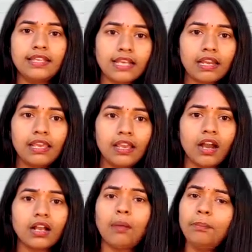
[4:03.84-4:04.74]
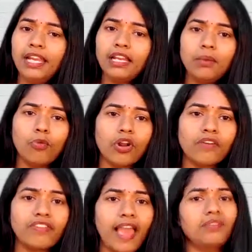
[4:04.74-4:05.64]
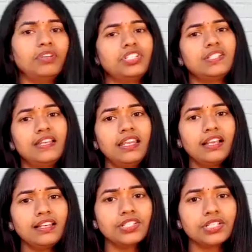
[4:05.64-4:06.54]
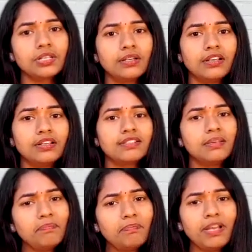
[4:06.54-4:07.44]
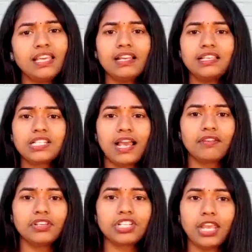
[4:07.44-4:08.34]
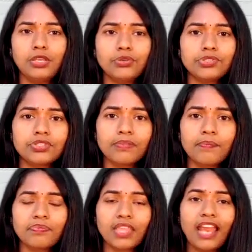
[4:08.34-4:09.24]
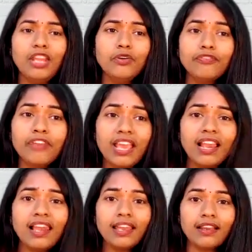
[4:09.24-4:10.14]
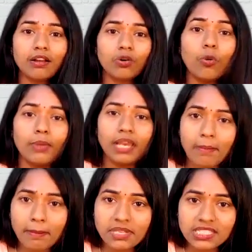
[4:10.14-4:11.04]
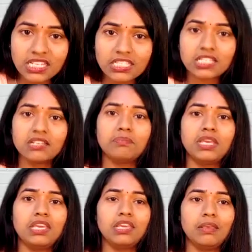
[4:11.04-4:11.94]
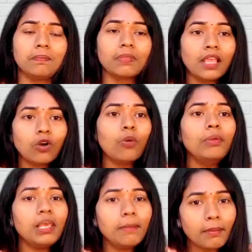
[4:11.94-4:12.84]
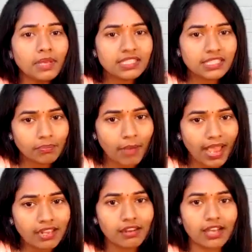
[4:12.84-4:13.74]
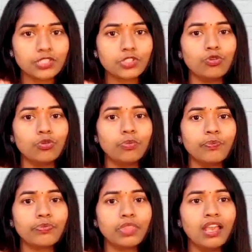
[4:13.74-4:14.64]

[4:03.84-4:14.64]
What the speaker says: Is it clear? Completely mode of language is in English. Simple English language I use. And you feel like Komali ma'am is teaching me. Komali ma'am is in my classroom.